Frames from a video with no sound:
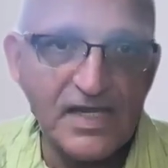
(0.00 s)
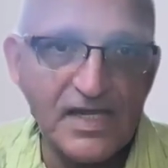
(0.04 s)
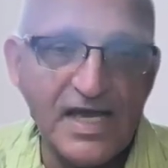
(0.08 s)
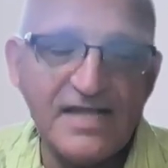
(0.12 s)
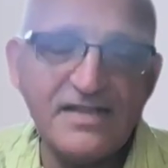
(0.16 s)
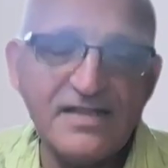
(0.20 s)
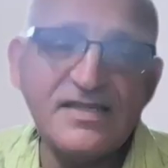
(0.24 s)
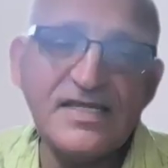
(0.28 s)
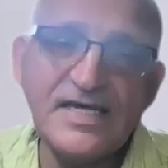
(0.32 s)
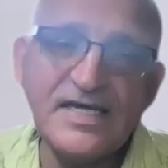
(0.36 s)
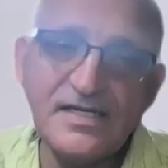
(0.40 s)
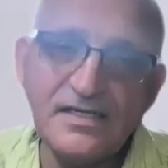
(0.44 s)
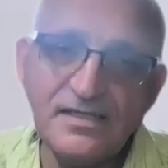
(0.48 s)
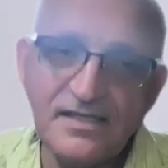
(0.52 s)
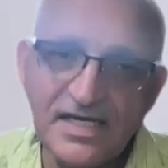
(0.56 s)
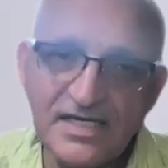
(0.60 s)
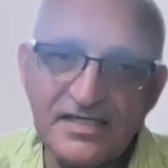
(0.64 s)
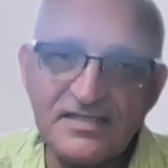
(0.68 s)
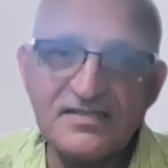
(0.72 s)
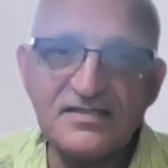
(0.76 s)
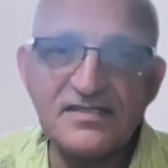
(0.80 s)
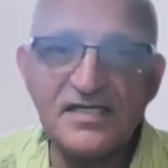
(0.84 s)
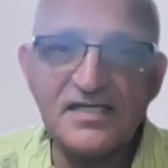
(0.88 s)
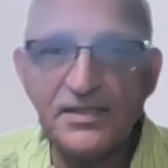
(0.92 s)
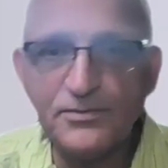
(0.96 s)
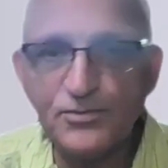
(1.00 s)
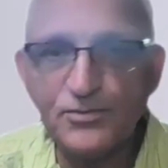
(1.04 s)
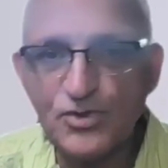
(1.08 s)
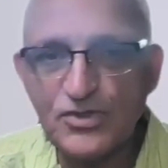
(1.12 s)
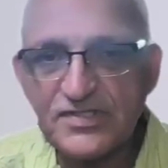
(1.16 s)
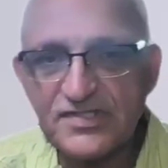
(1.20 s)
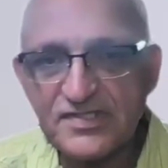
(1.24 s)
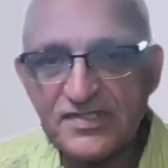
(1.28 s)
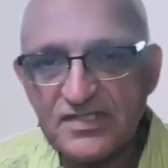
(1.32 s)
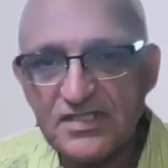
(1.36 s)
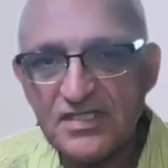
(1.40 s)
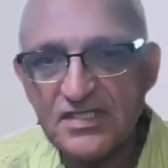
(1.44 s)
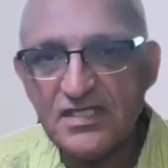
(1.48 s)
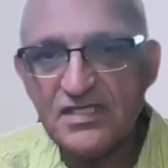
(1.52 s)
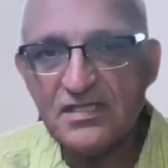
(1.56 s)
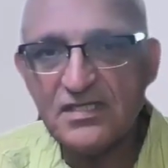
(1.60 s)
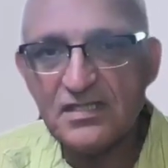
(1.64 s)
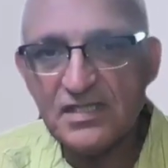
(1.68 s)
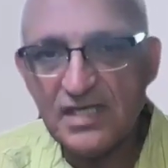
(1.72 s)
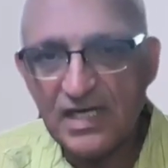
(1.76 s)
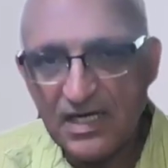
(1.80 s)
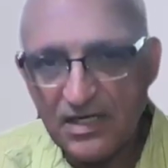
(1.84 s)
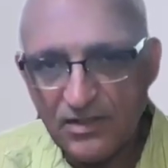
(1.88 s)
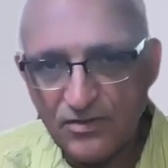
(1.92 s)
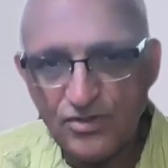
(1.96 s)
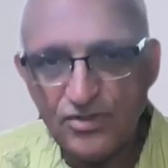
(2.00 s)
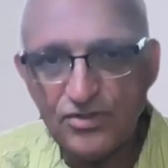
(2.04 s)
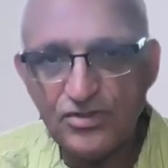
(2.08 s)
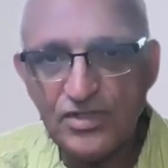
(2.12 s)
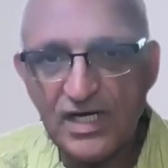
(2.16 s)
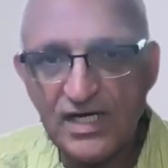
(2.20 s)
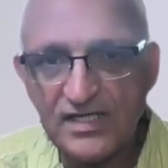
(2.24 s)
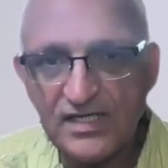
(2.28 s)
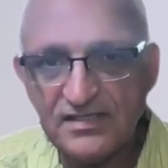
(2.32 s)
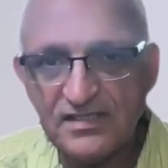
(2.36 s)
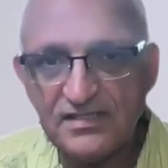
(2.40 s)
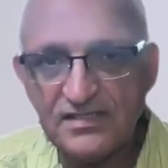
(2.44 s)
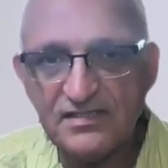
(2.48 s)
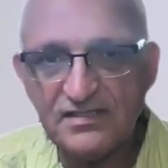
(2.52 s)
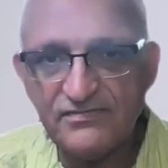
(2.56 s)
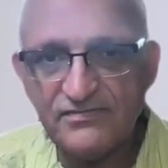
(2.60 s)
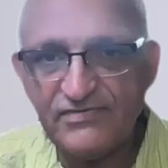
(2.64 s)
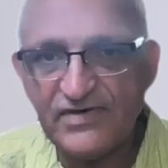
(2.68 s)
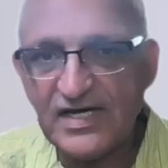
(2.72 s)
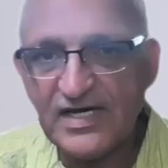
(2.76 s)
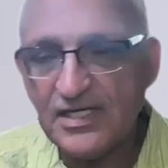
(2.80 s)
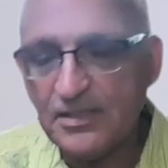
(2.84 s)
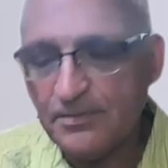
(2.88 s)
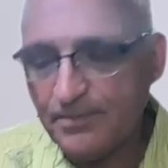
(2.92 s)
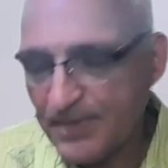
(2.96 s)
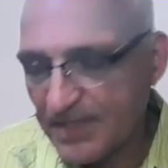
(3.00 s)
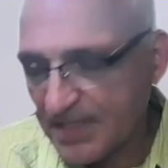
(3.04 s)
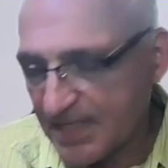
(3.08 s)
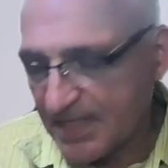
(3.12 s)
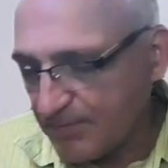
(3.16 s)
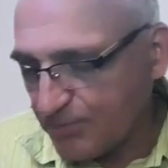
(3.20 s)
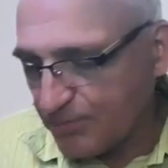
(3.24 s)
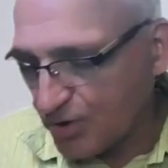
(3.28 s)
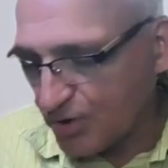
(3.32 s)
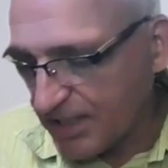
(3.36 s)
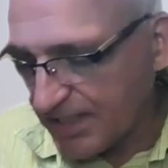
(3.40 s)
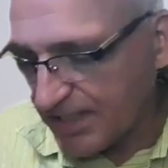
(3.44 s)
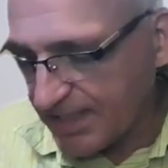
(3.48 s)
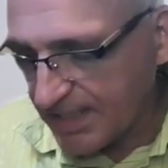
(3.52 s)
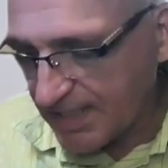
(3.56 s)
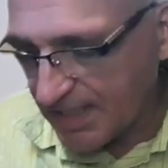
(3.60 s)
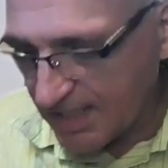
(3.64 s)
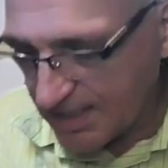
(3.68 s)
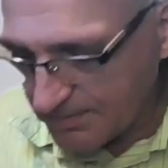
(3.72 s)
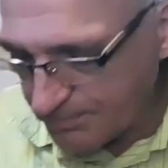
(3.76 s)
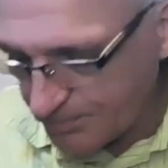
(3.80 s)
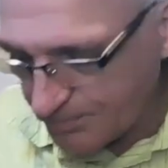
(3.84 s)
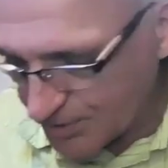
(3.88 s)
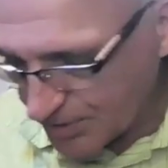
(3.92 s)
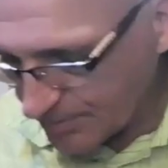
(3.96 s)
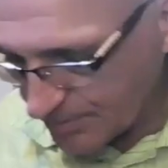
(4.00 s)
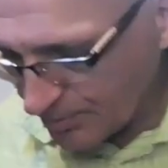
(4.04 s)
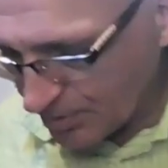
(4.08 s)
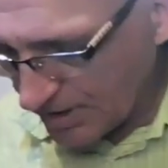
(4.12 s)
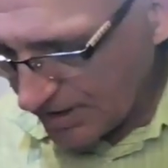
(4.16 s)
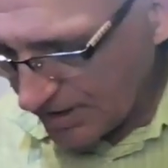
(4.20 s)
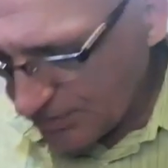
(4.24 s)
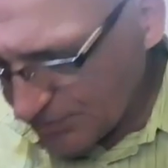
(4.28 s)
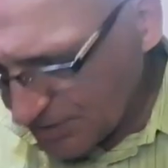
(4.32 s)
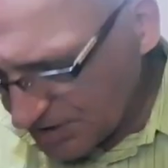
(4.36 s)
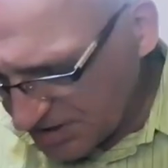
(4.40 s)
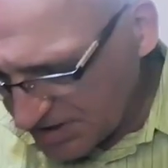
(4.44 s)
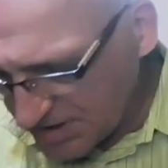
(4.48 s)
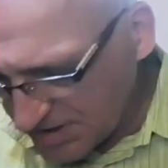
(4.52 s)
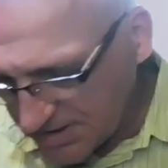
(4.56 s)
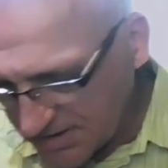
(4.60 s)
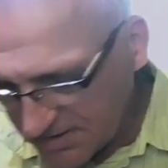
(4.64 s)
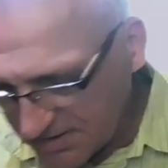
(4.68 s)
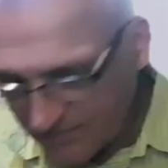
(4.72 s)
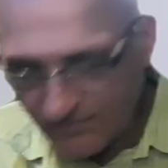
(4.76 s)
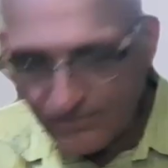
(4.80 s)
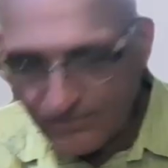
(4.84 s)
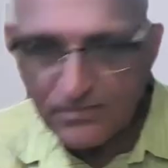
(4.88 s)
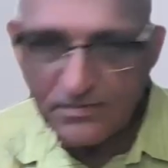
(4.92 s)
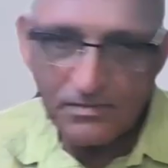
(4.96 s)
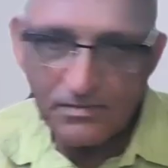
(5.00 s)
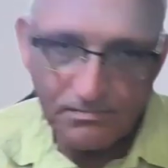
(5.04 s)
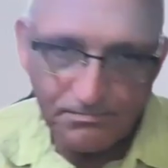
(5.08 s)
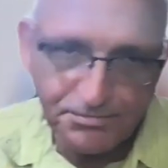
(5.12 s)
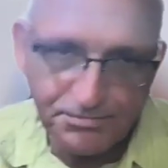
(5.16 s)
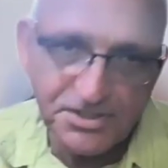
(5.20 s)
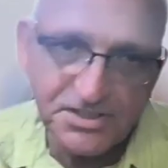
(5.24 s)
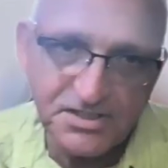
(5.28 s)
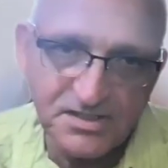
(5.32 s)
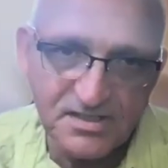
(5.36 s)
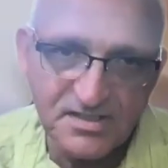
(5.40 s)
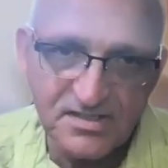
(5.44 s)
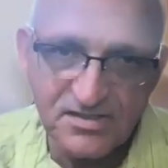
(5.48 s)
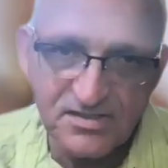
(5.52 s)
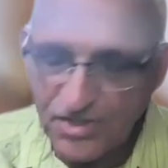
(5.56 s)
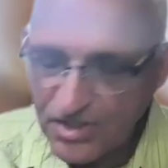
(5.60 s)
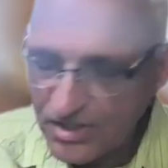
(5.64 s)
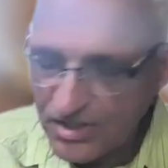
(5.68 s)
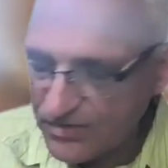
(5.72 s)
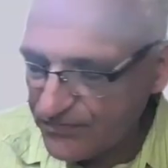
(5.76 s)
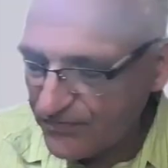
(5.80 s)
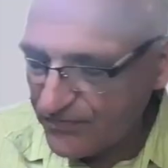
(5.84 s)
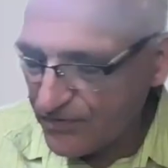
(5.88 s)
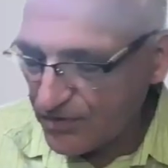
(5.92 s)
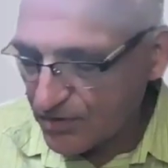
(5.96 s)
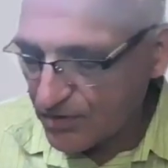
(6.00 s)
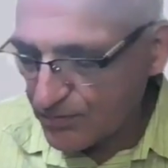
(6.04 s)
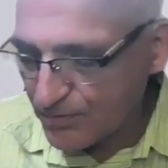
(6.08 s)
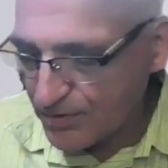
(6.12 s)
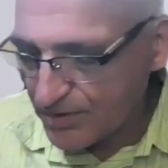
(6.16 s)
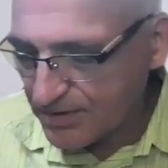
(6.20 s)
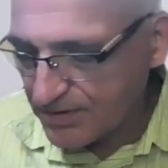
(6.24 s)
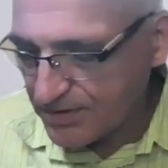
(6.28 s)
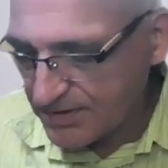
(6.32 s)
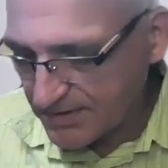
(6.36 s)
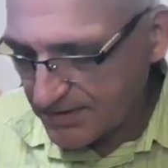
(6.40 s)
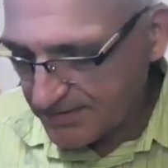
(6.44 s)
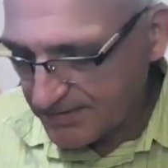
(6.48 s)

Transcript: And then next time we'll see how you identify a parabola and a hyperbola, which is pretty straightforward.